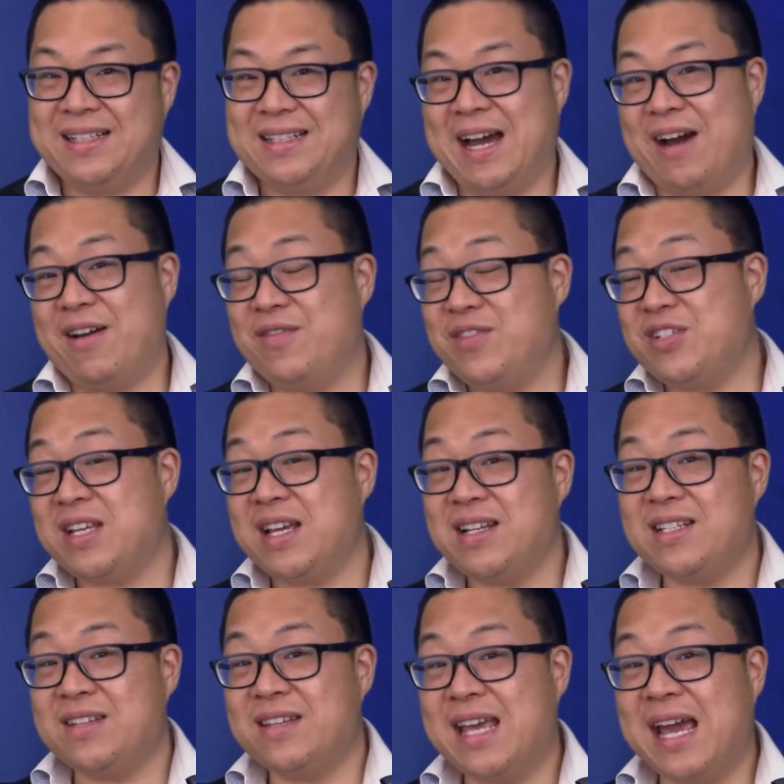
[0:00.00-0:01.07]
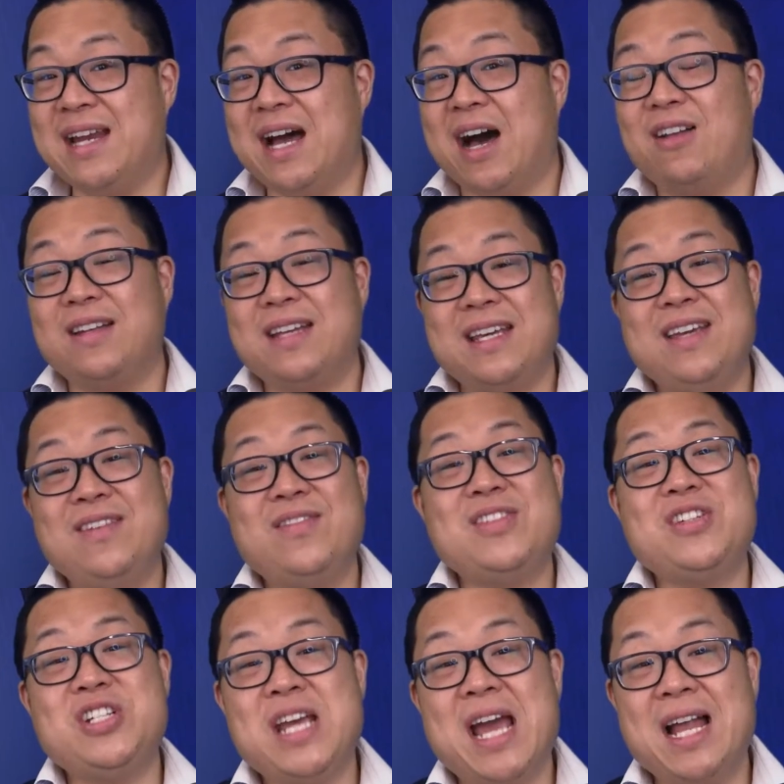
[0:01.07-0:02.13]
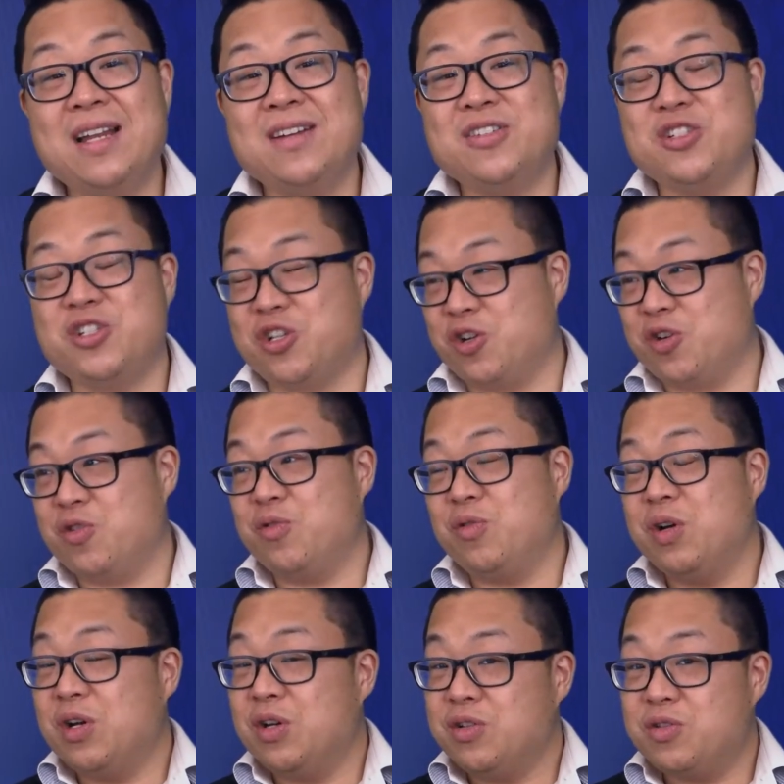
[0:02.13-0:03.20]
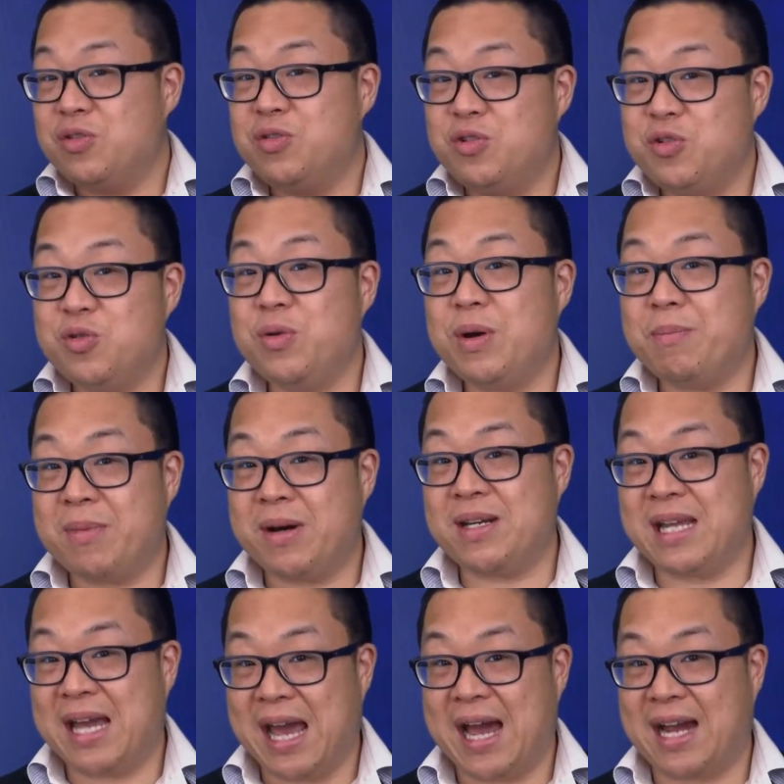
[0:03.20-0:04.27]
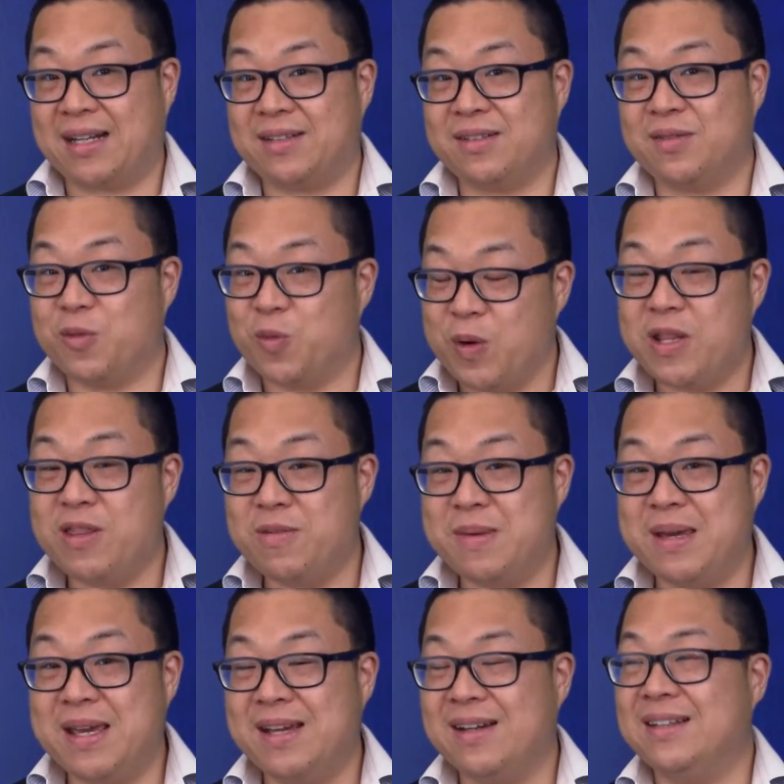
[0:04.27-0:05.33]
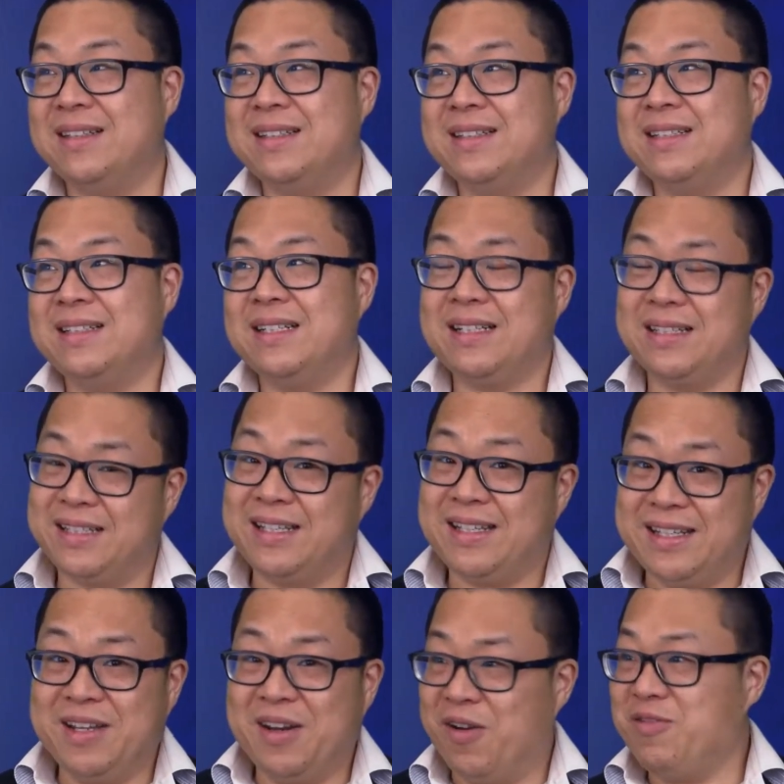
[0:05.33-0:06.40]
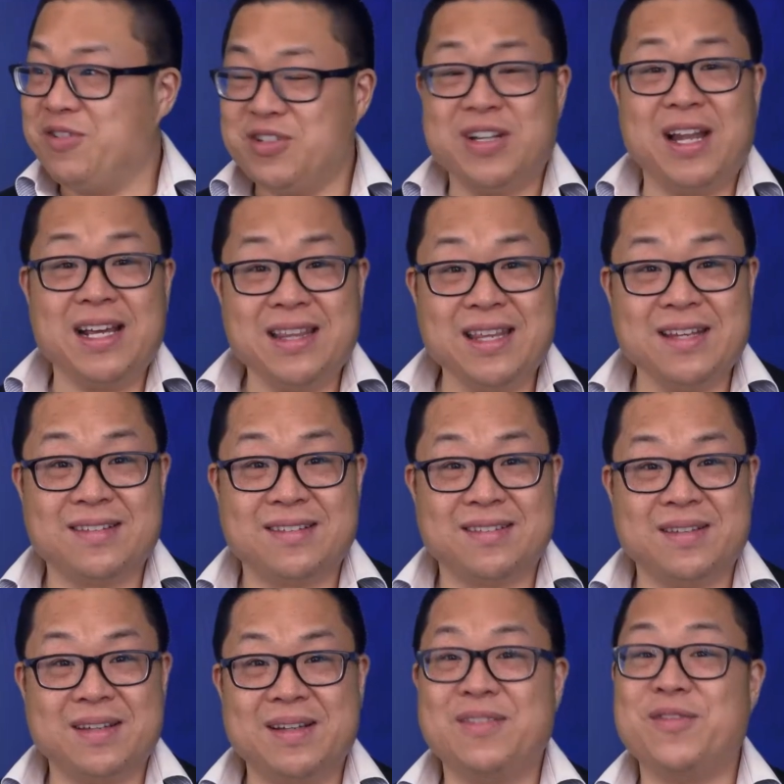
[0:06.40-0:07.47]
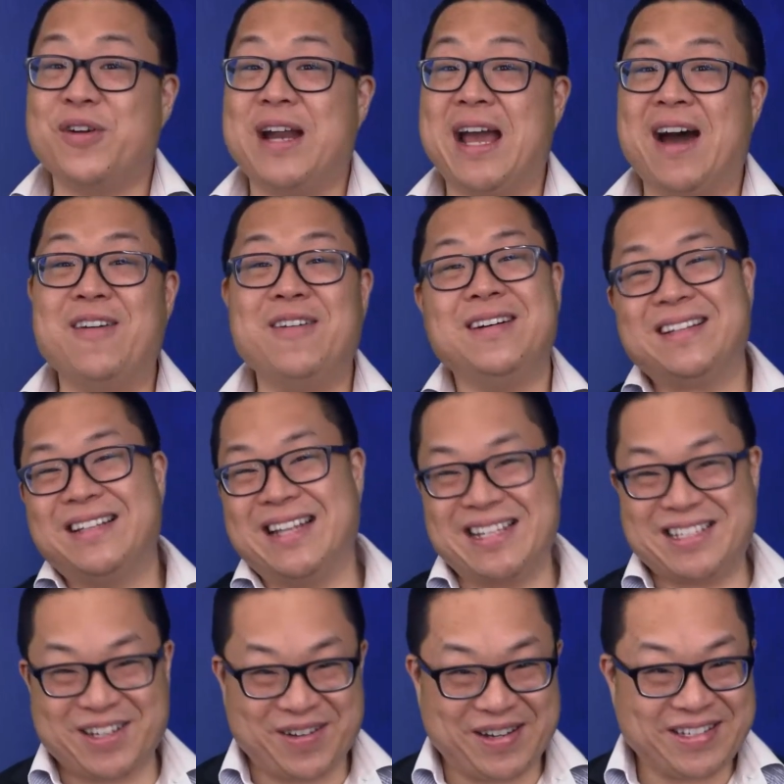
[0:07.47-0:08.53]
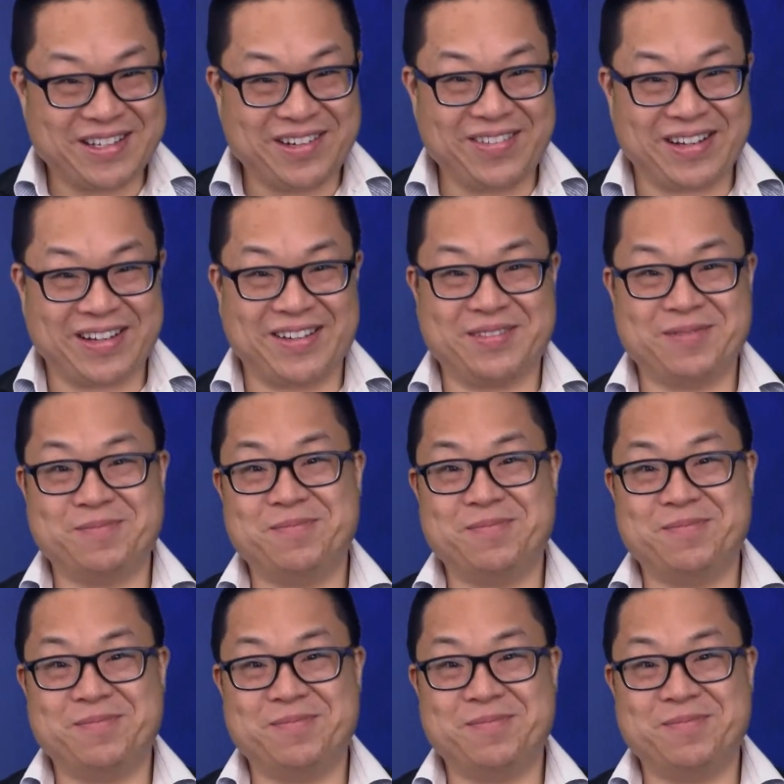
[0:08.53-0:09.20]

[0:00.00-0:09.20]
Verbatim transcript: Now, if you stay until the end, I'll even challenge you to do a money hack with me, you know, just like this. For now, let's go into the video.